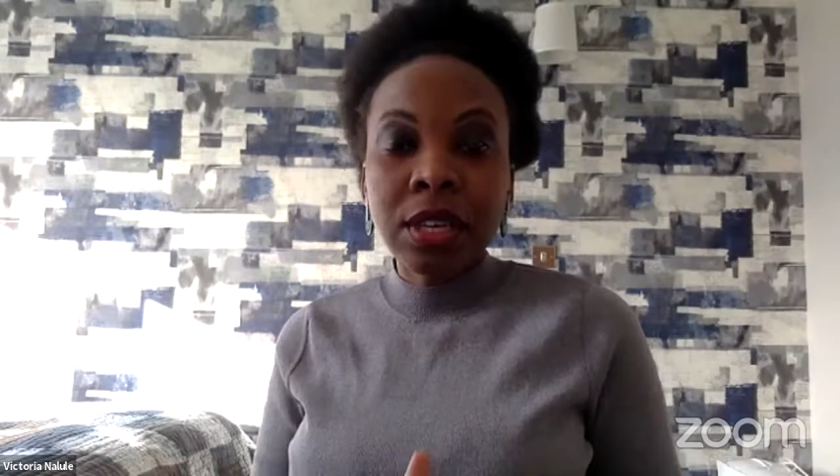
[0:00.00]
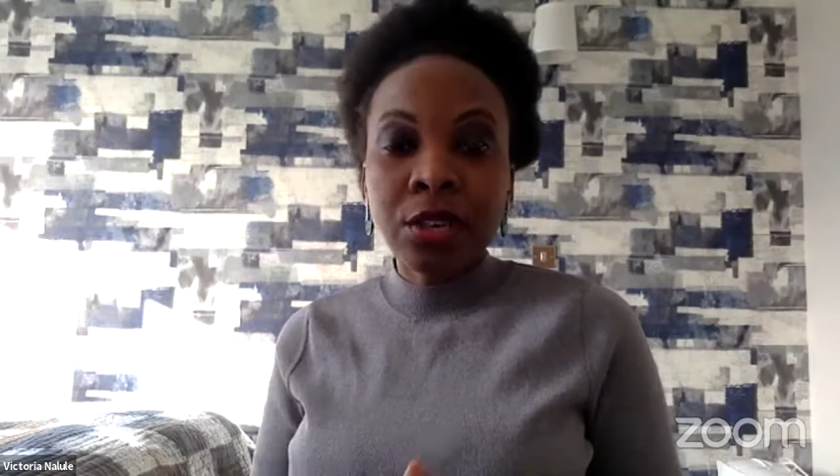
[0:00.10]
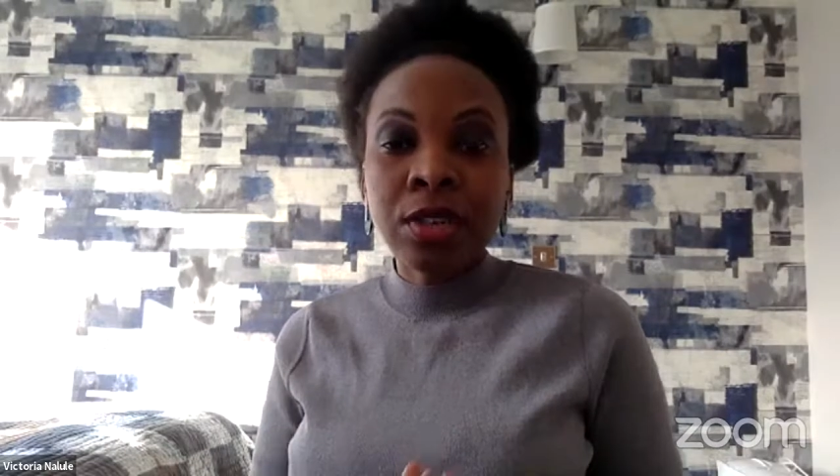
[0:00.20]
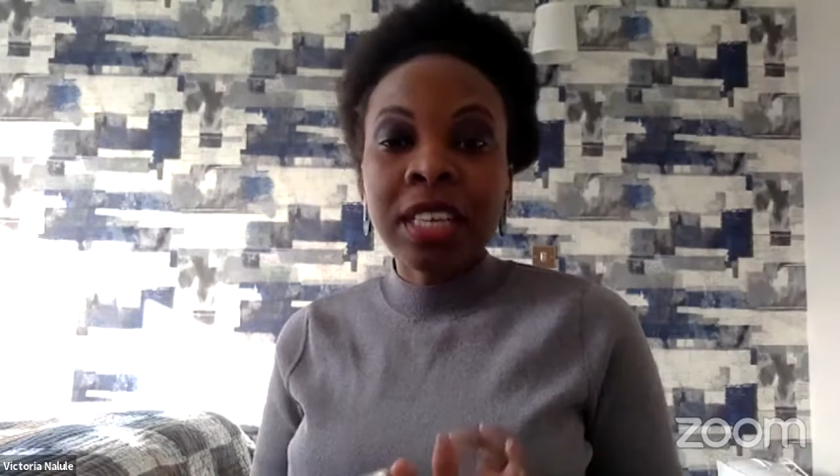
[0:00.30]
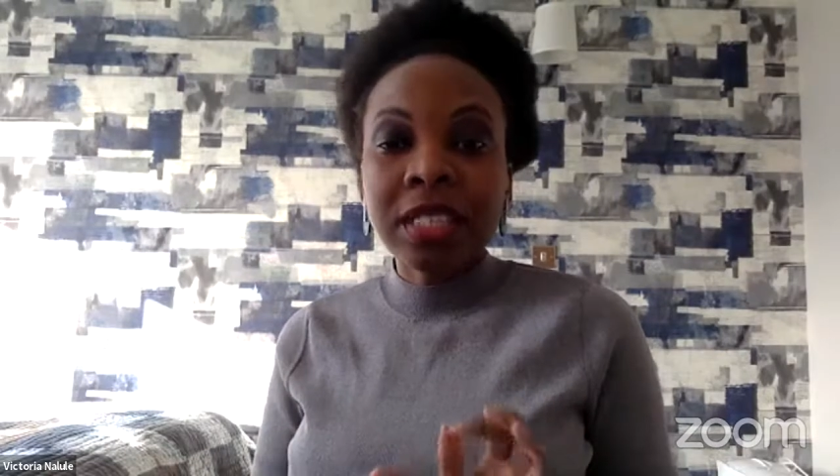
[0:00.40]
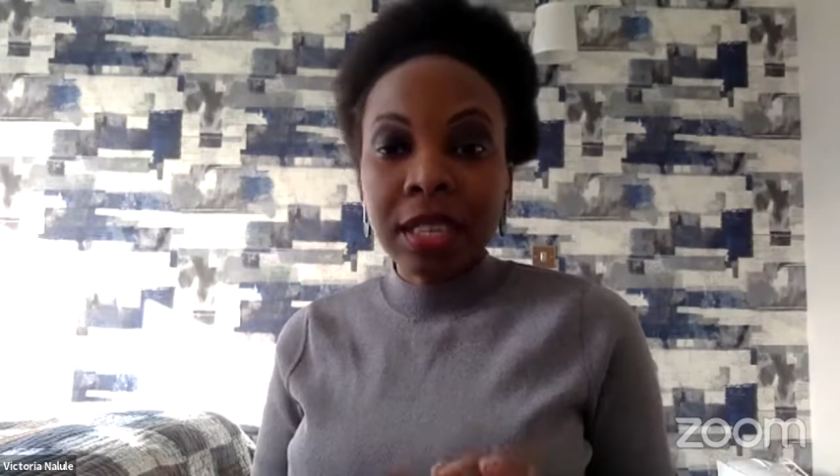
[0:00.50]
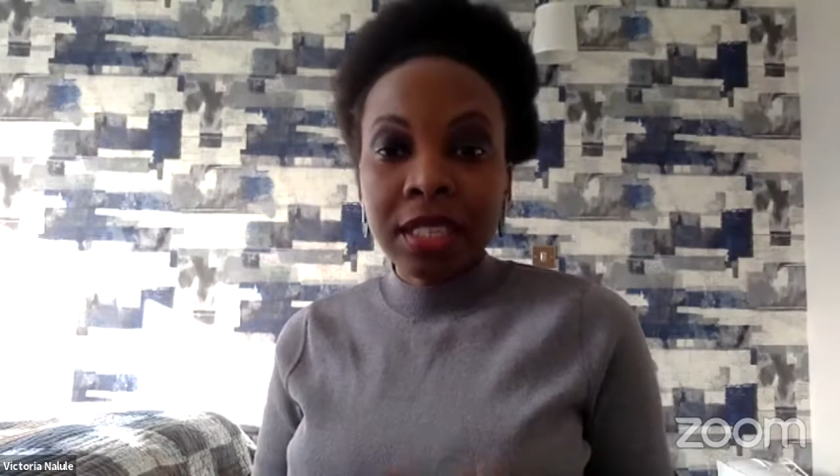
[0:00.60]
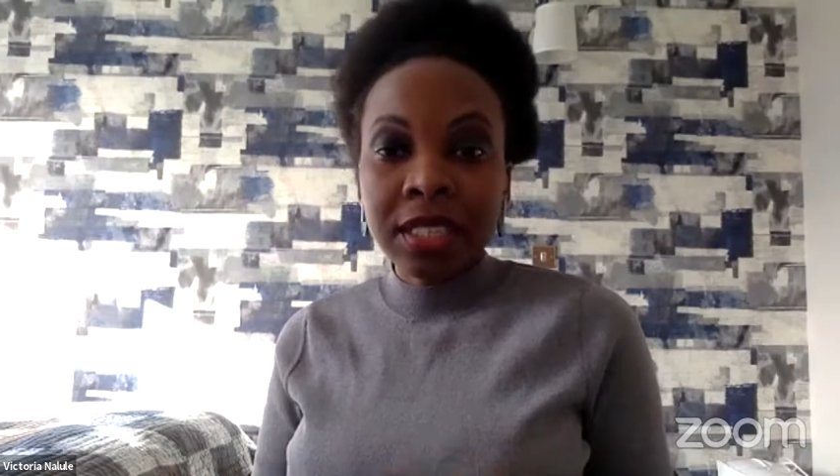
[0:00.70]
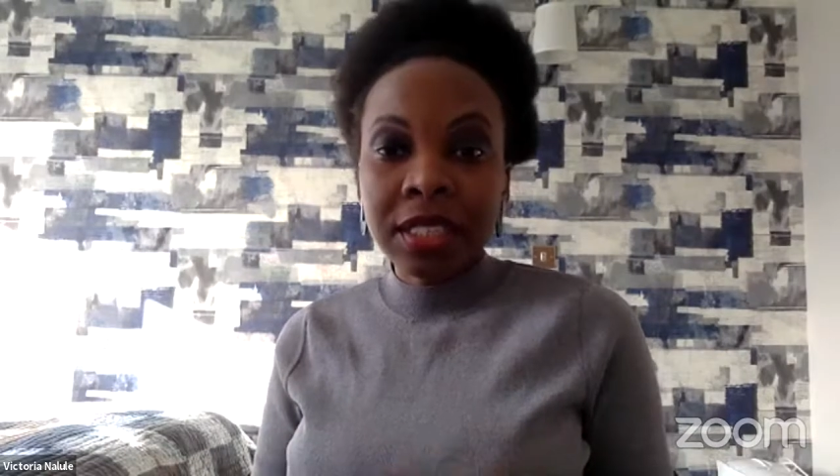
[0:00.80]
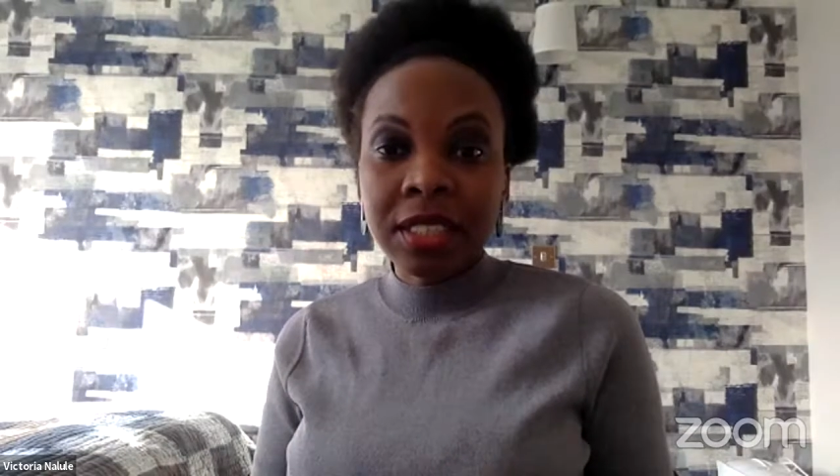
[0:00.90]
to the
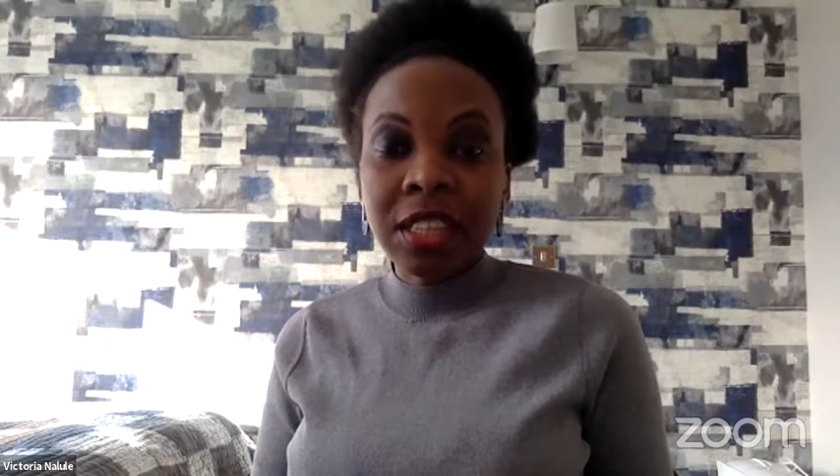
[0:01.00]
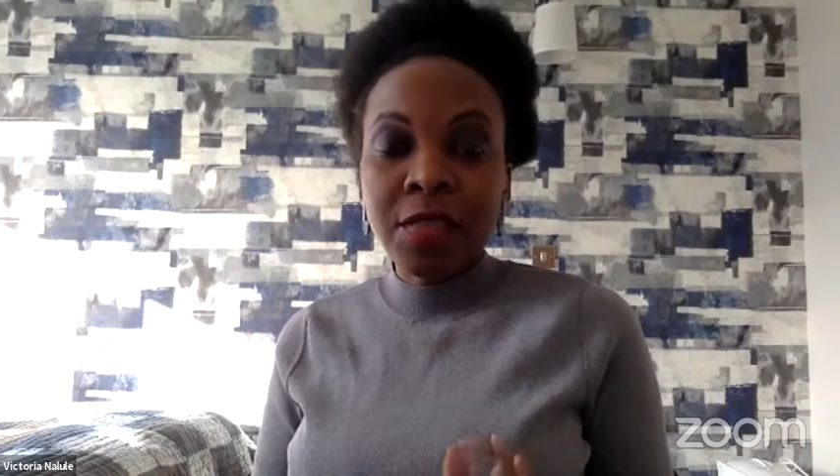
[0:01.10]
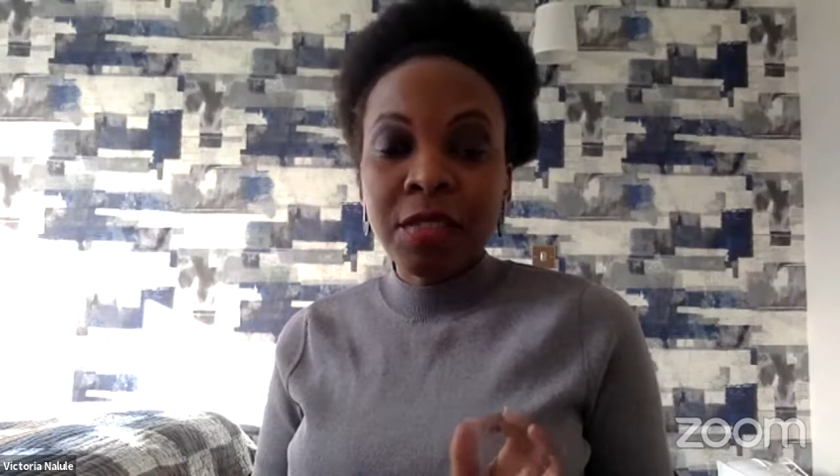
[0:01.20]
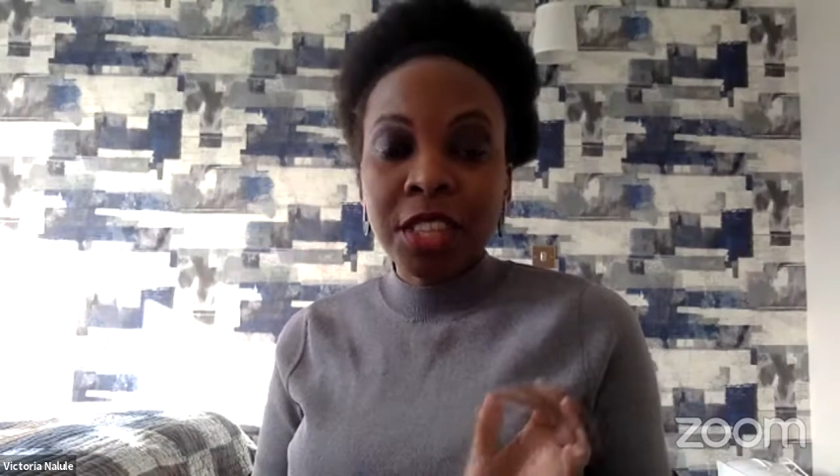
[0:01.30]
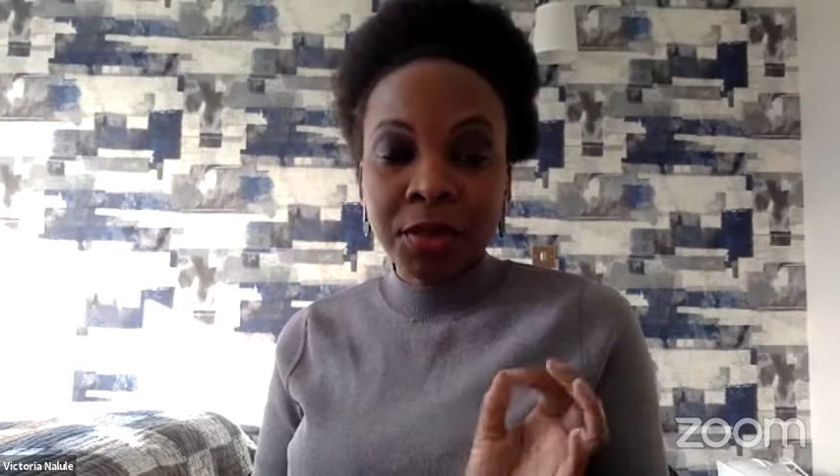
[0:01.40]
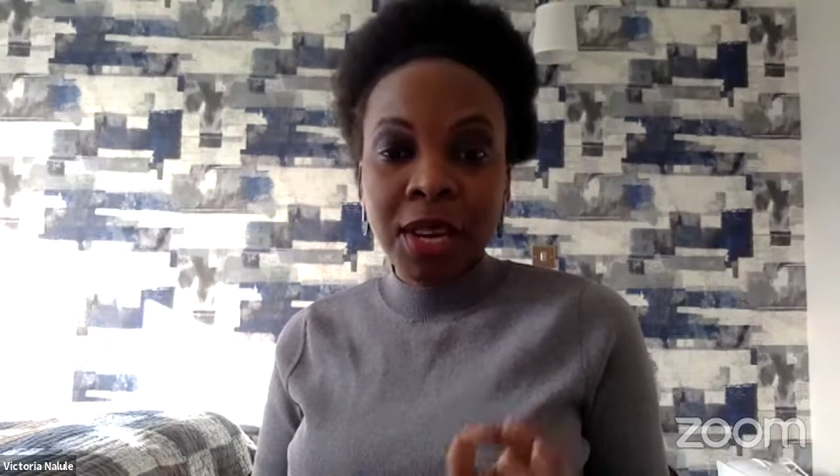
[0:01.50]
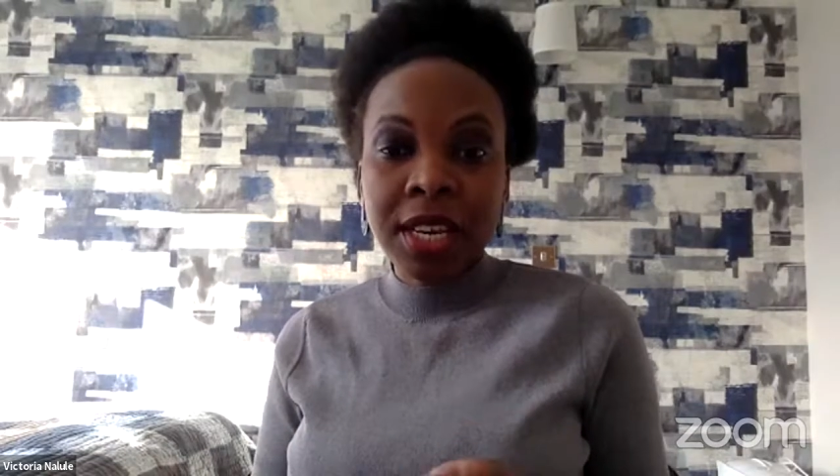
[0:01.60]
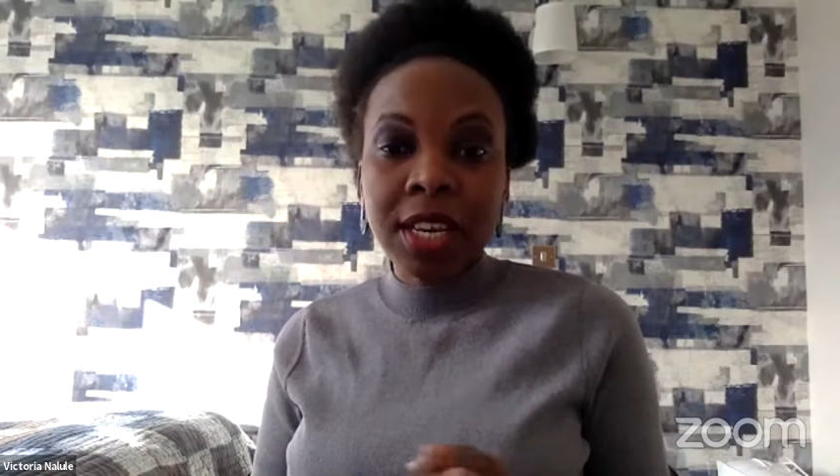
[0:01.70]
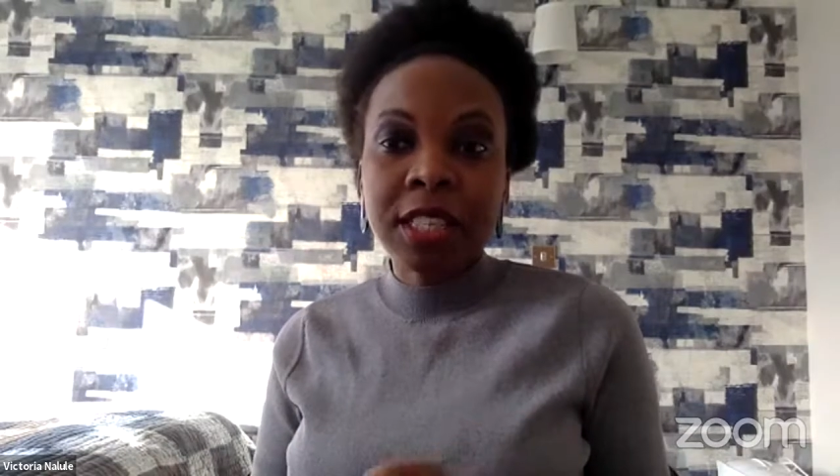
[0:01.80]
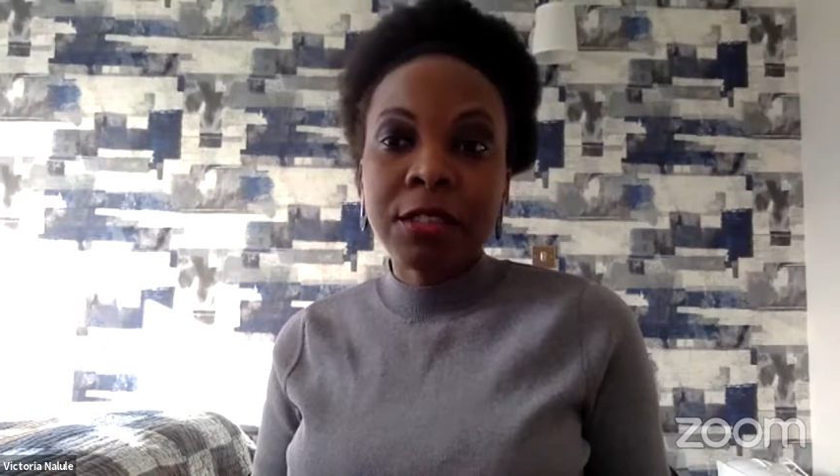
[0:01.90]
challenges that these
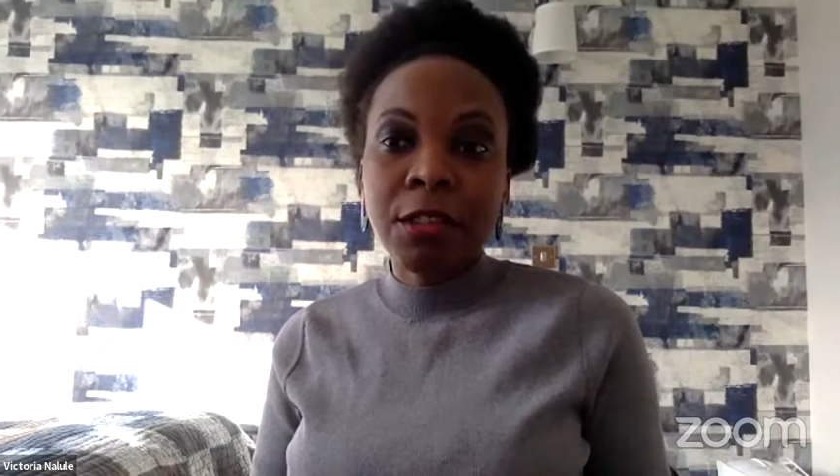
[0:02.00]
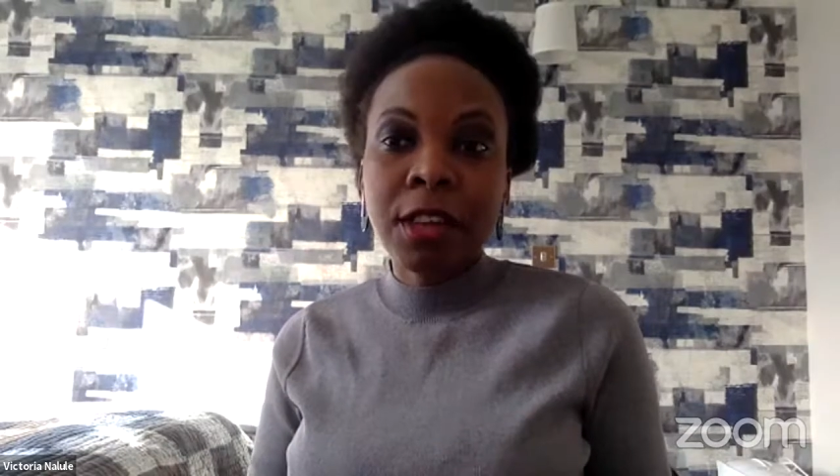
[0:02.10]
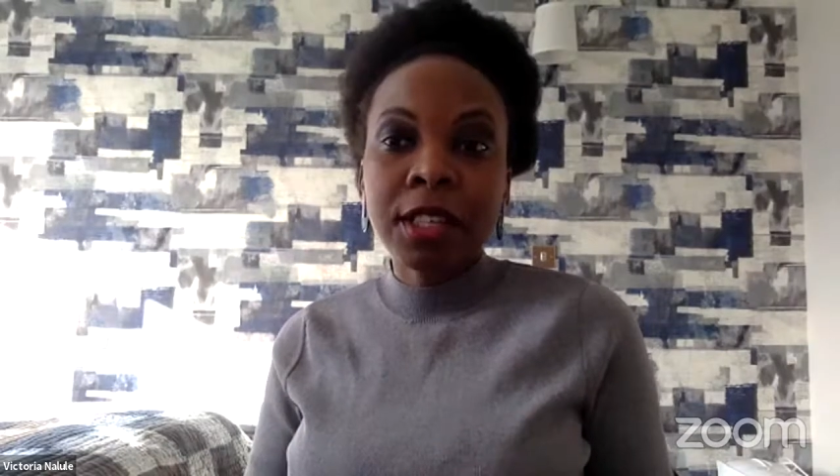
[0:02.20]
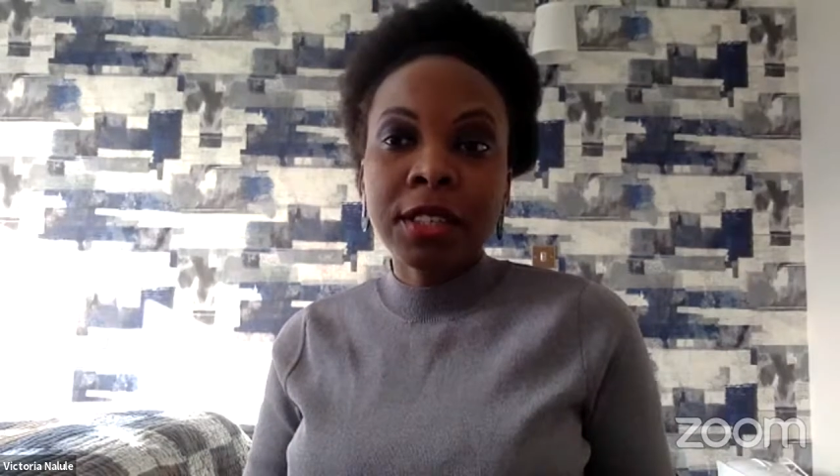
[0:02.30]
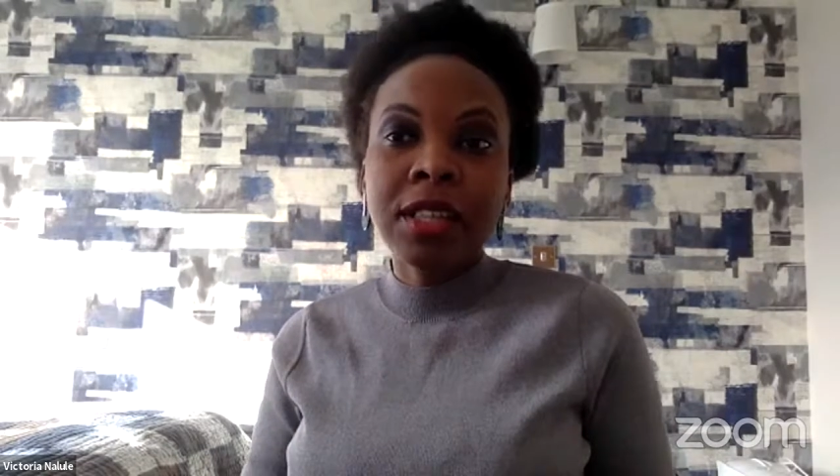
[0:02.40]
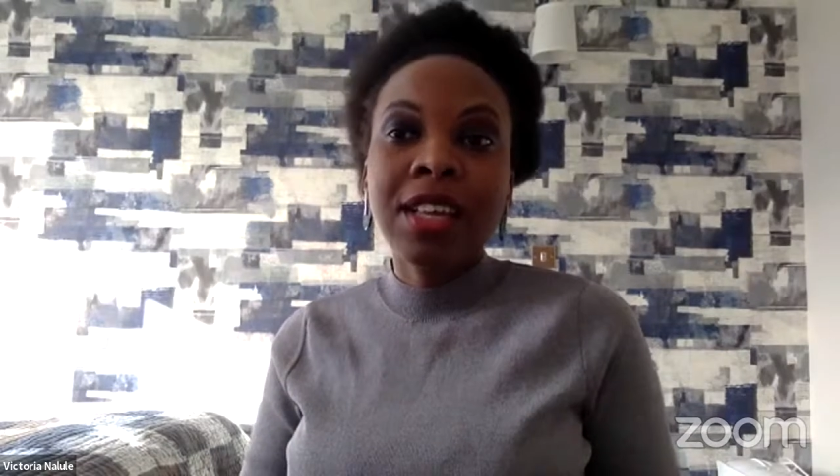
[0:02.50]
miners face.